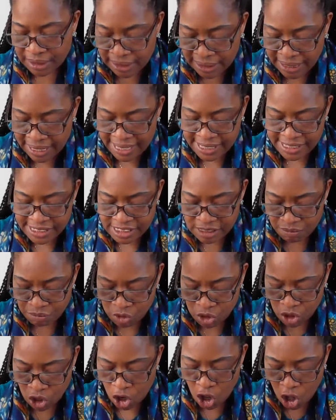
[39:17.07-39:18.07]
Let
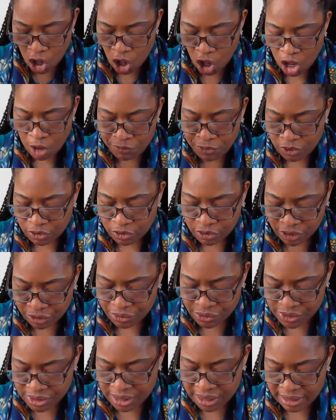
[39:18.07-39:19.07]
him go up to
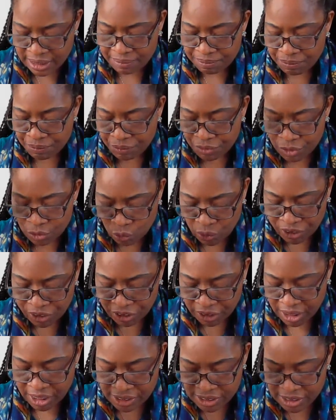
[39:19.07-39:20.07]
Jerusalem,
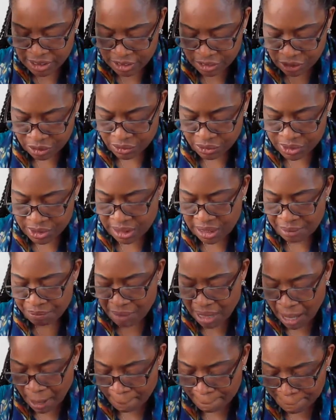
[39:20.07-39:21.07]
which is in
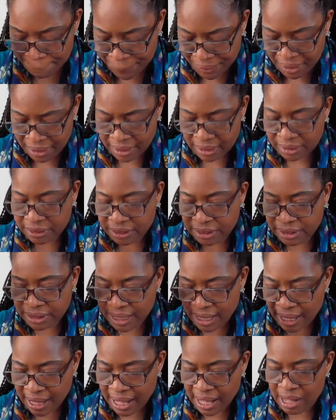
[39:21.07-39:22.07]
Jerusalem, and build
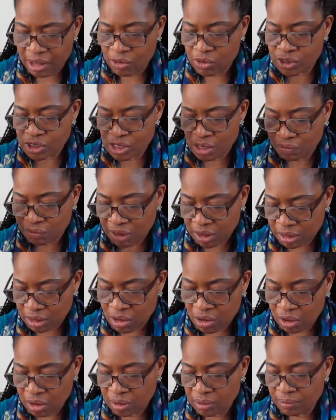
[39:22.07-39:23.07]
the house of the
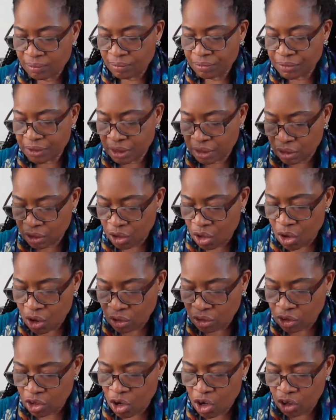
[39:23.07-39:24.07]
Lord. The
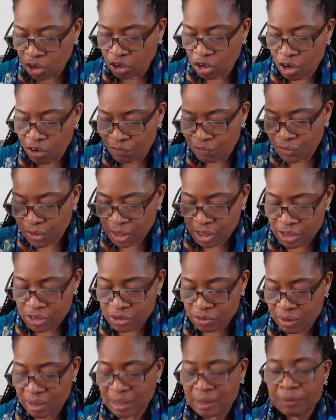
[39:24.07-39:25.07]
Lord God of
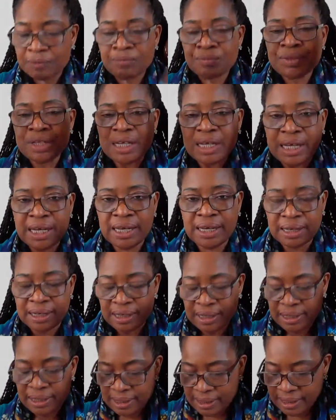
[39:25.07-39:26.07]
Israel,
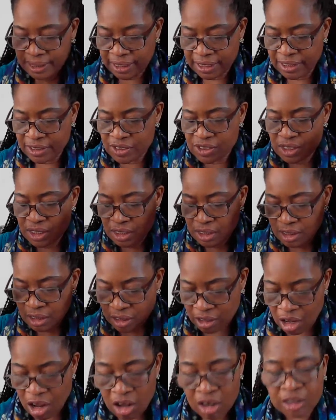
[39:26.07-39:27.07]
he is
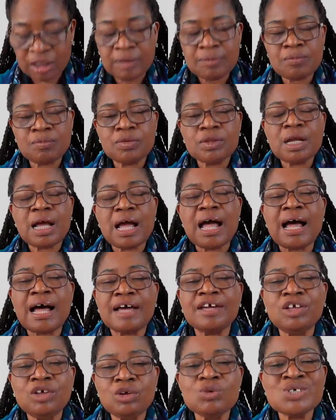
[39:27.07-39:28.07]
God.
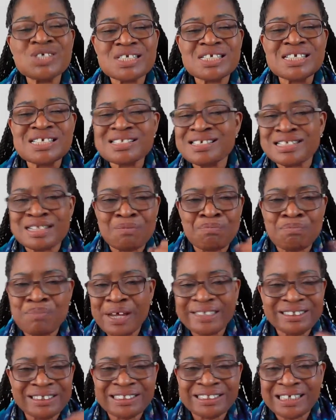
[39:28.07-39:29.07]
Are you still
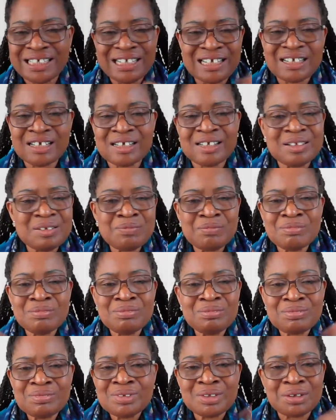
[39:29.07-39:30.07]
debating
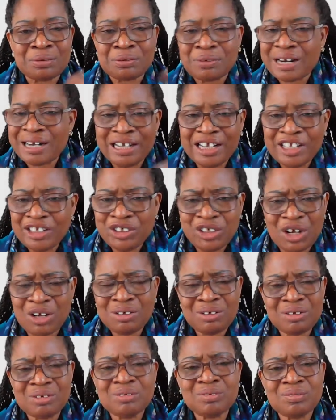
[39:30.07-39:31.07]
religion?
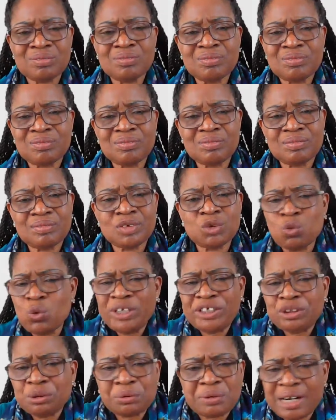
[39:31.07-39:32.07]

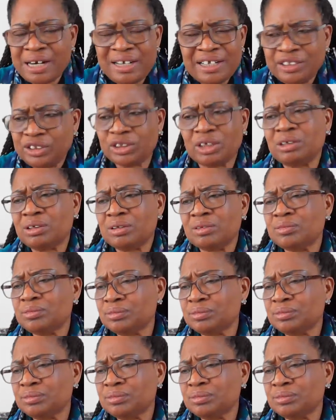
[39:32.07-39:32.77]
Which religion?